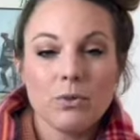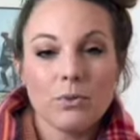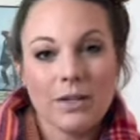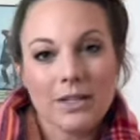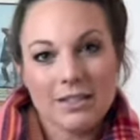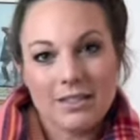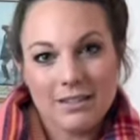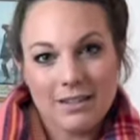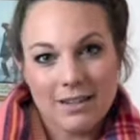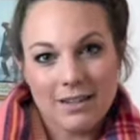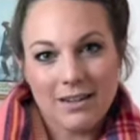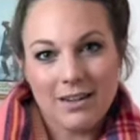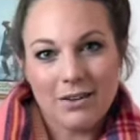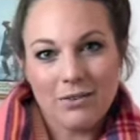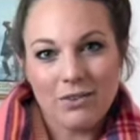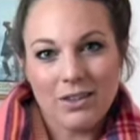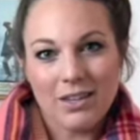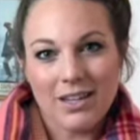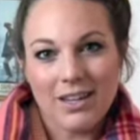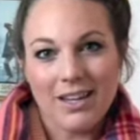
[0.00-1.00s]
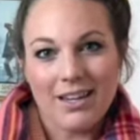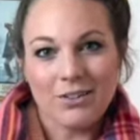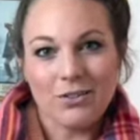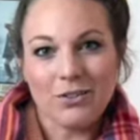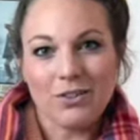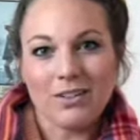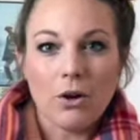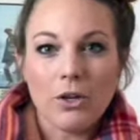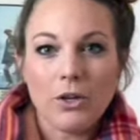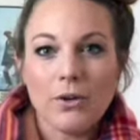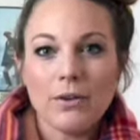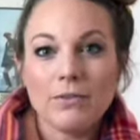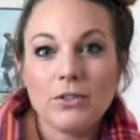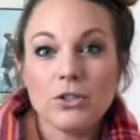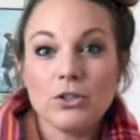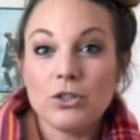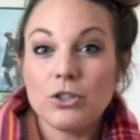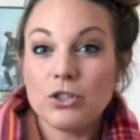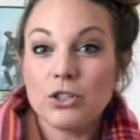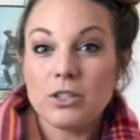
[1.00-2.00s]
waste any of the candle. All you have to
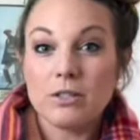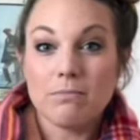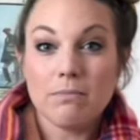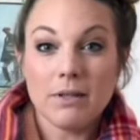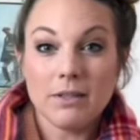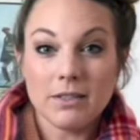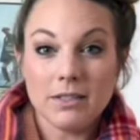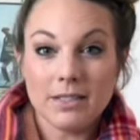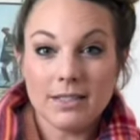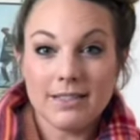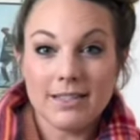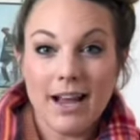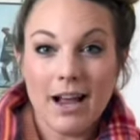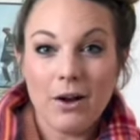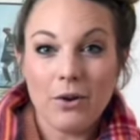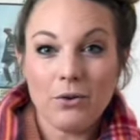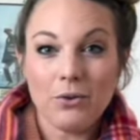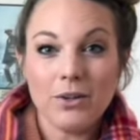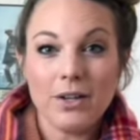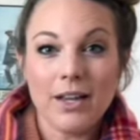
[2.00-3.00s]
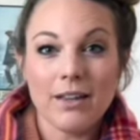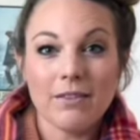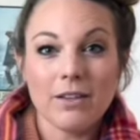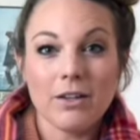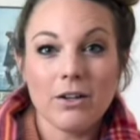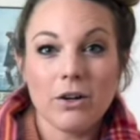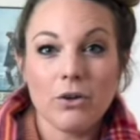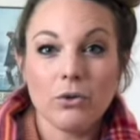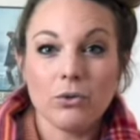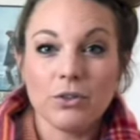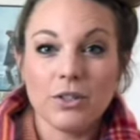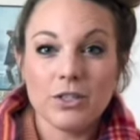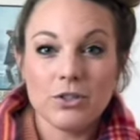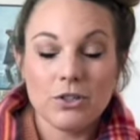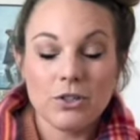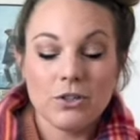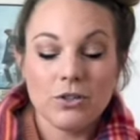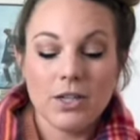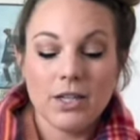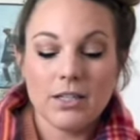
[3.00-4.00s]
do is just melt it down, and then not only do
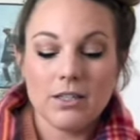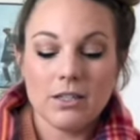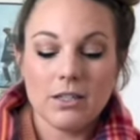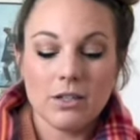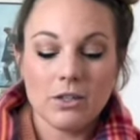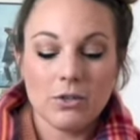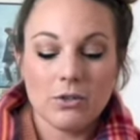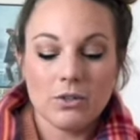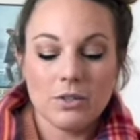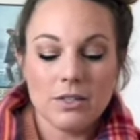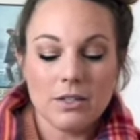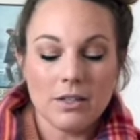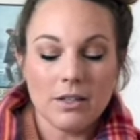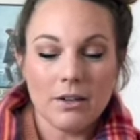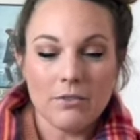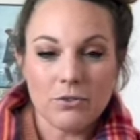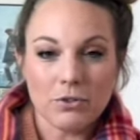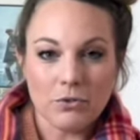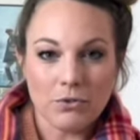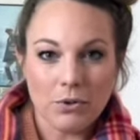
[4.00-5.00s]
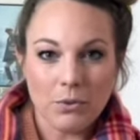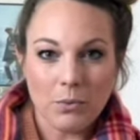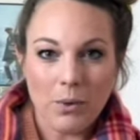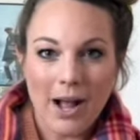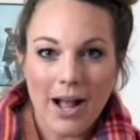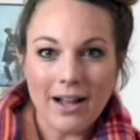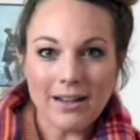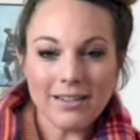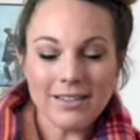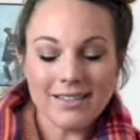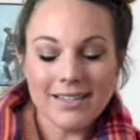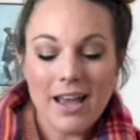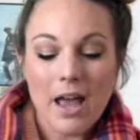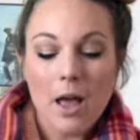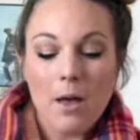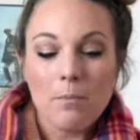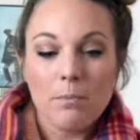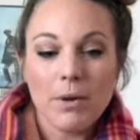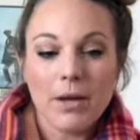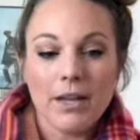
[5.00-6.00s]
you get to use the leftover wax,
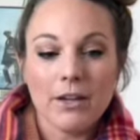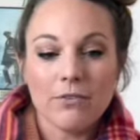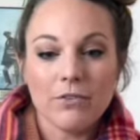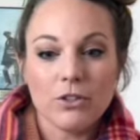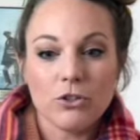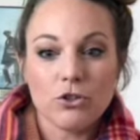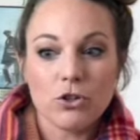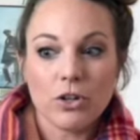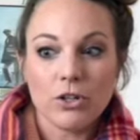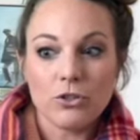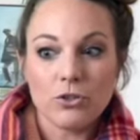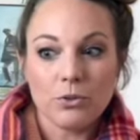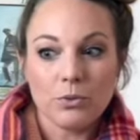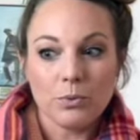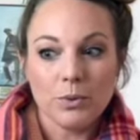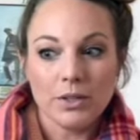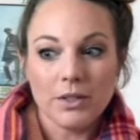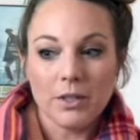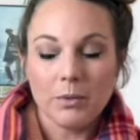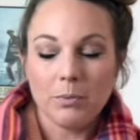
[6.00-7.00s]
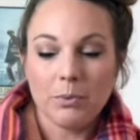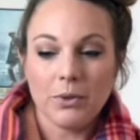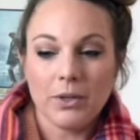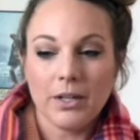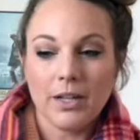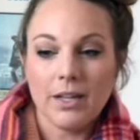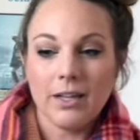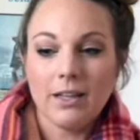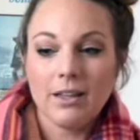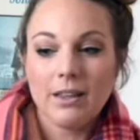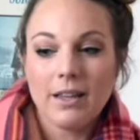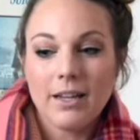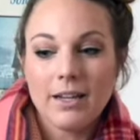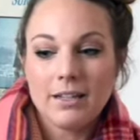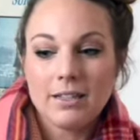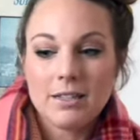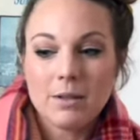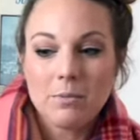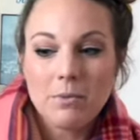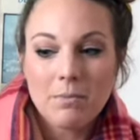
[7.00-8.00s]
but if the jars are really pretty, like
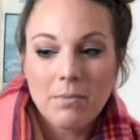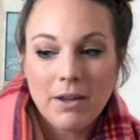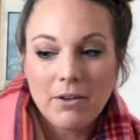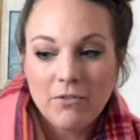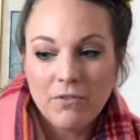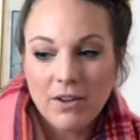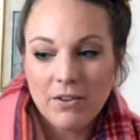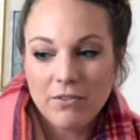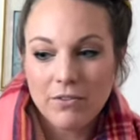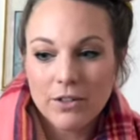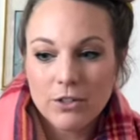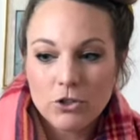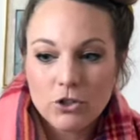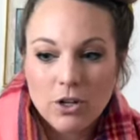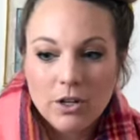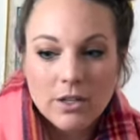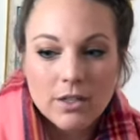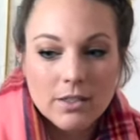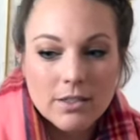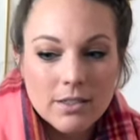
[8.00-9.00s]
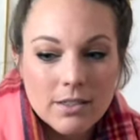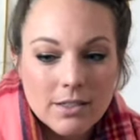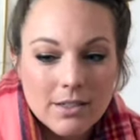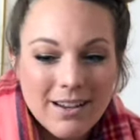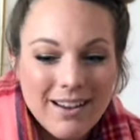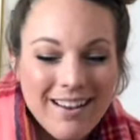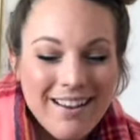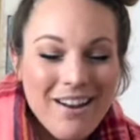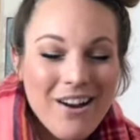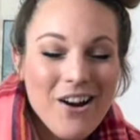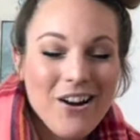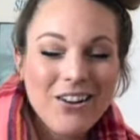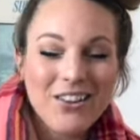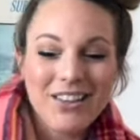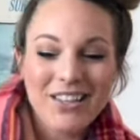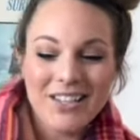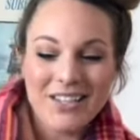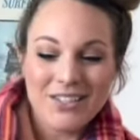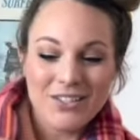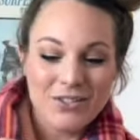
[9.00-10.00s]
some of my favorite jars are
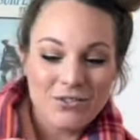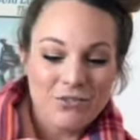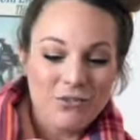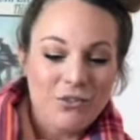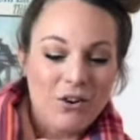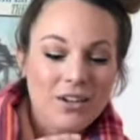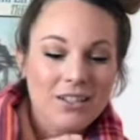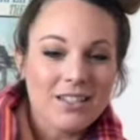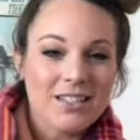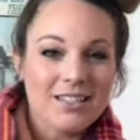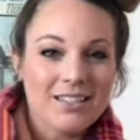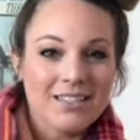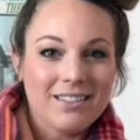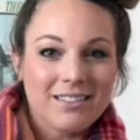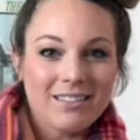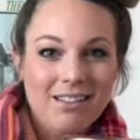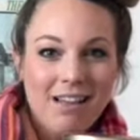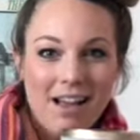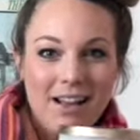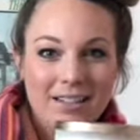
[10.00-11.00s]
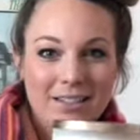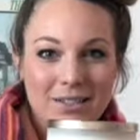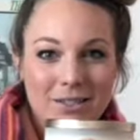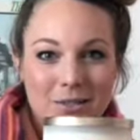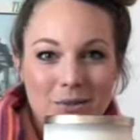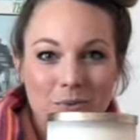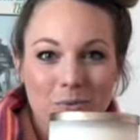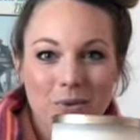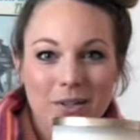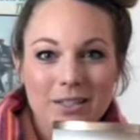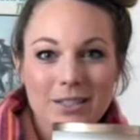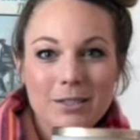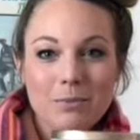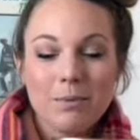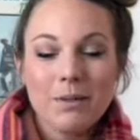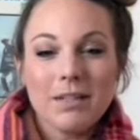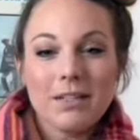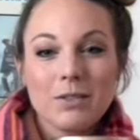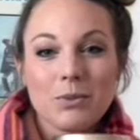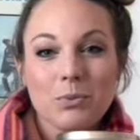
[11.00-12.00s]
these frosted glass ones,
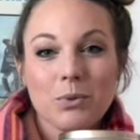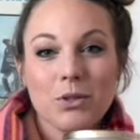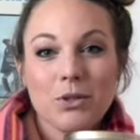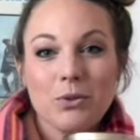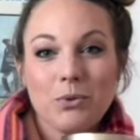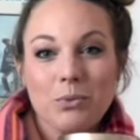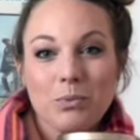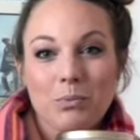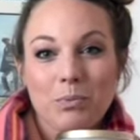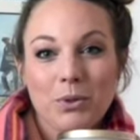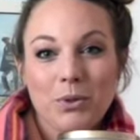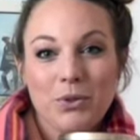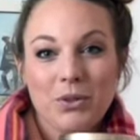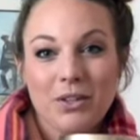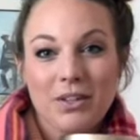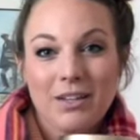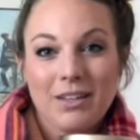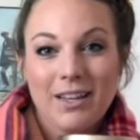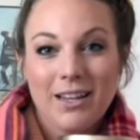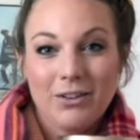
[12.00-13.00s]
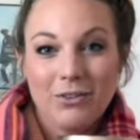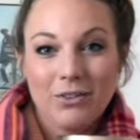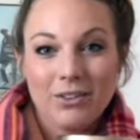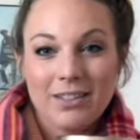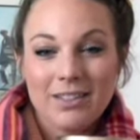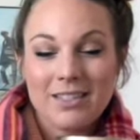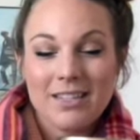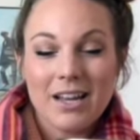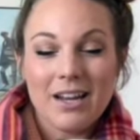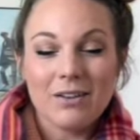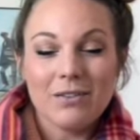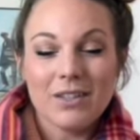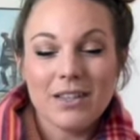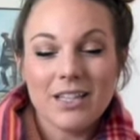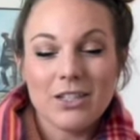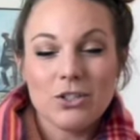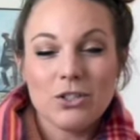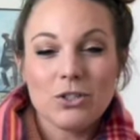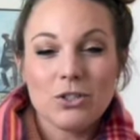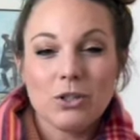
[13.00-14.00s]
because when you put the candle inside of it,
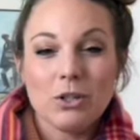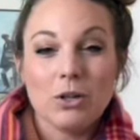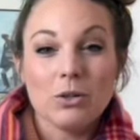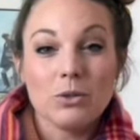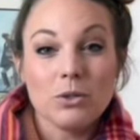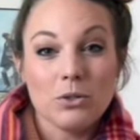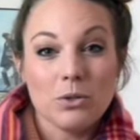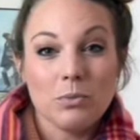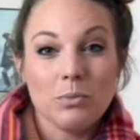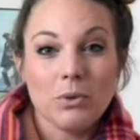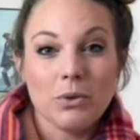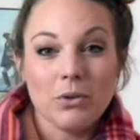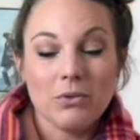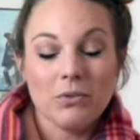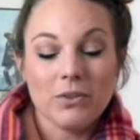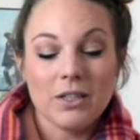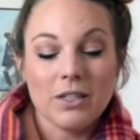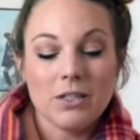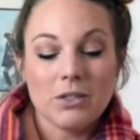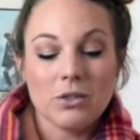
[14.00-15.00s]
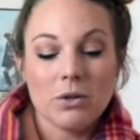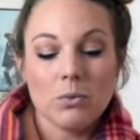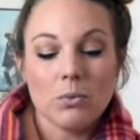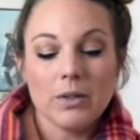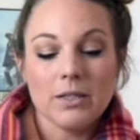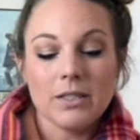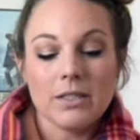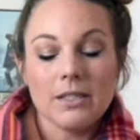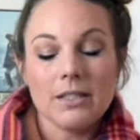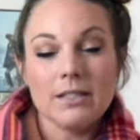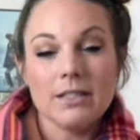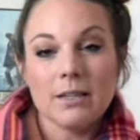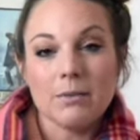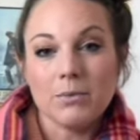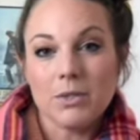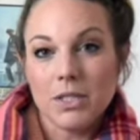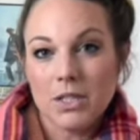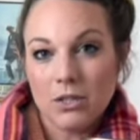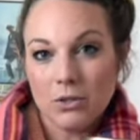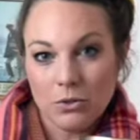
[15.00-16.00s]
they just glow so beautifully. So once it's
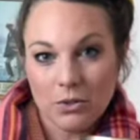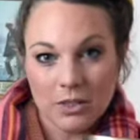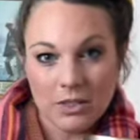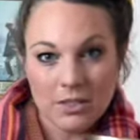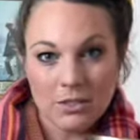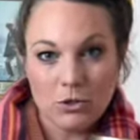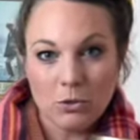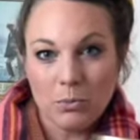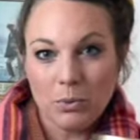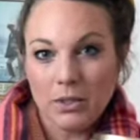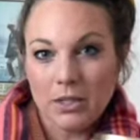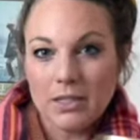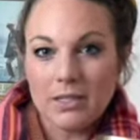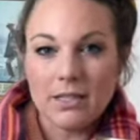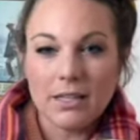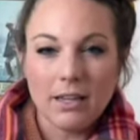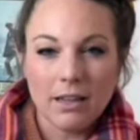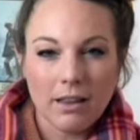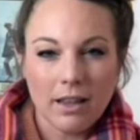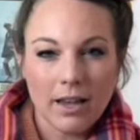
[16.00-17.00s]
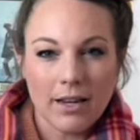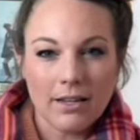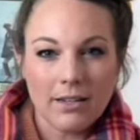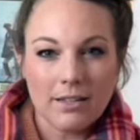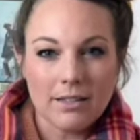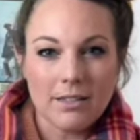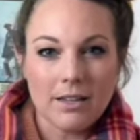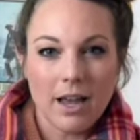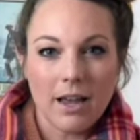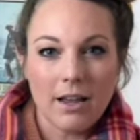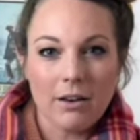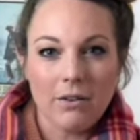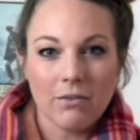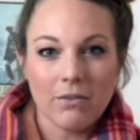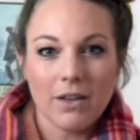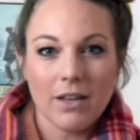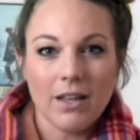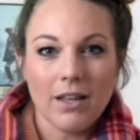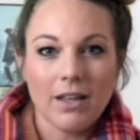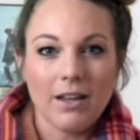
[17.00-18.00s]
empty, you can still put a tea light inside of
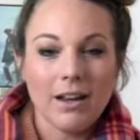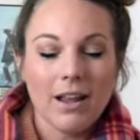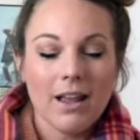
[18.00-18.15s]
it,